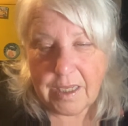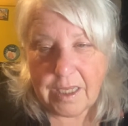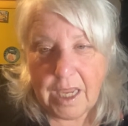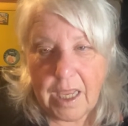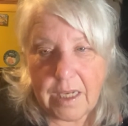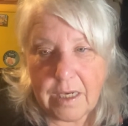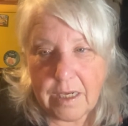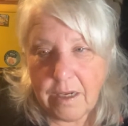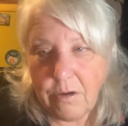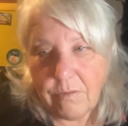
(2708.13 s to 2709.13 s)
Yeah, and
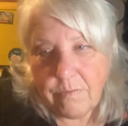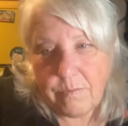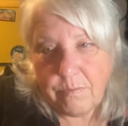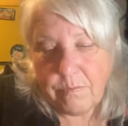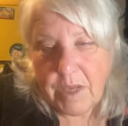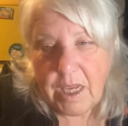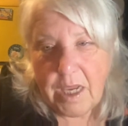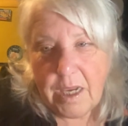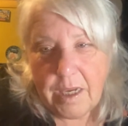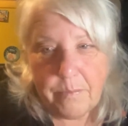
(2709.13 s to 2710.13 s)
you know,
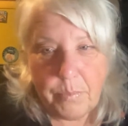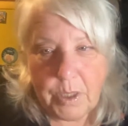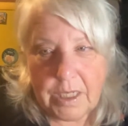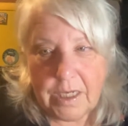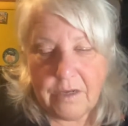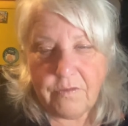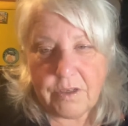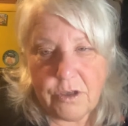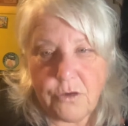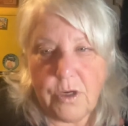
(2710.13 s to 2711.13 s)
putting it in a
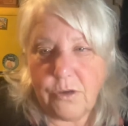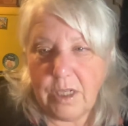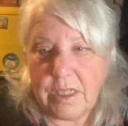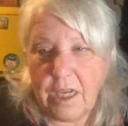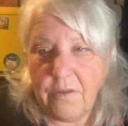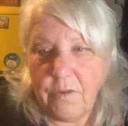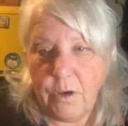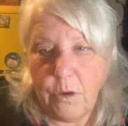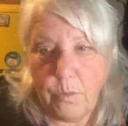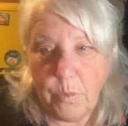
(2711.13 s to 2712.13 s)
vintage dresser, that's kind of a
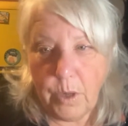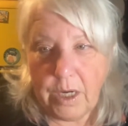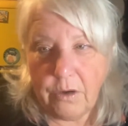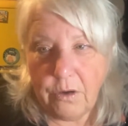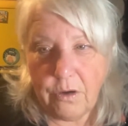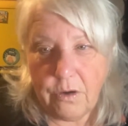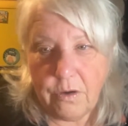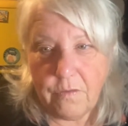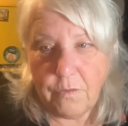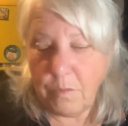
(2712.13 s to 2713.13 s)
no-brainer
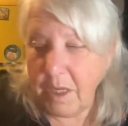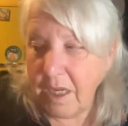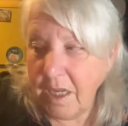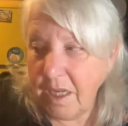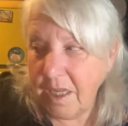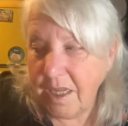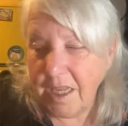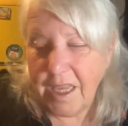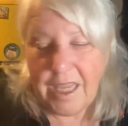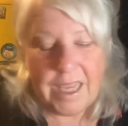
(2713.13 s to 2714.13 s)
for me,
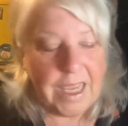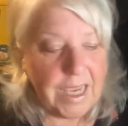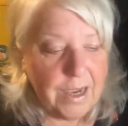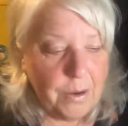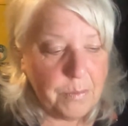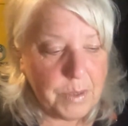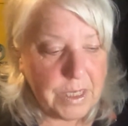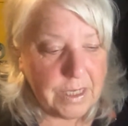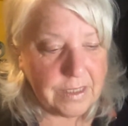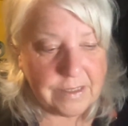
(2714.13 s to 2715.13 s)

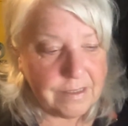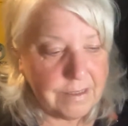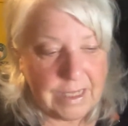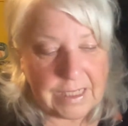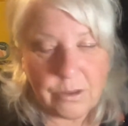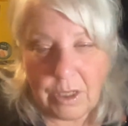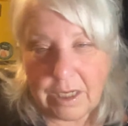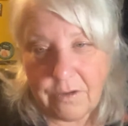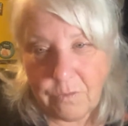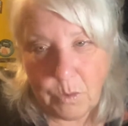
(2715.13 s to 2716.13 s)
because that's all I
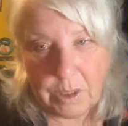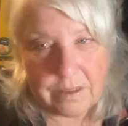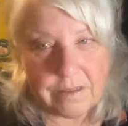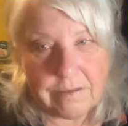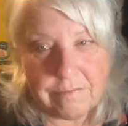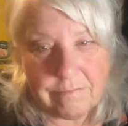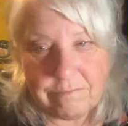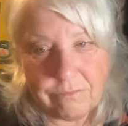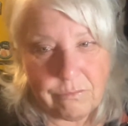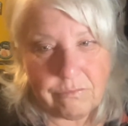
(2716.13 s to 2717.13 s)
can afford is
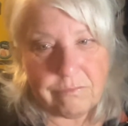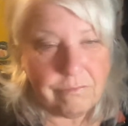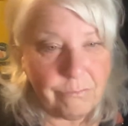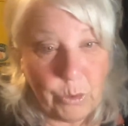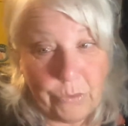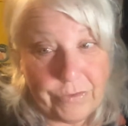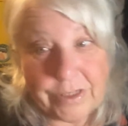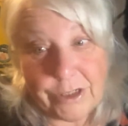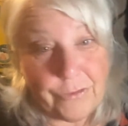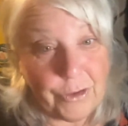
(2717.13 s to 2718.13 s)
old
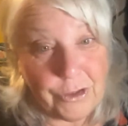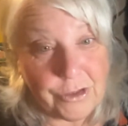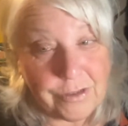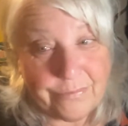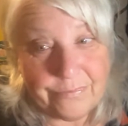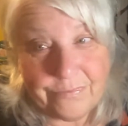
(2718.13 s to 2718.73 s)
vintage furniture.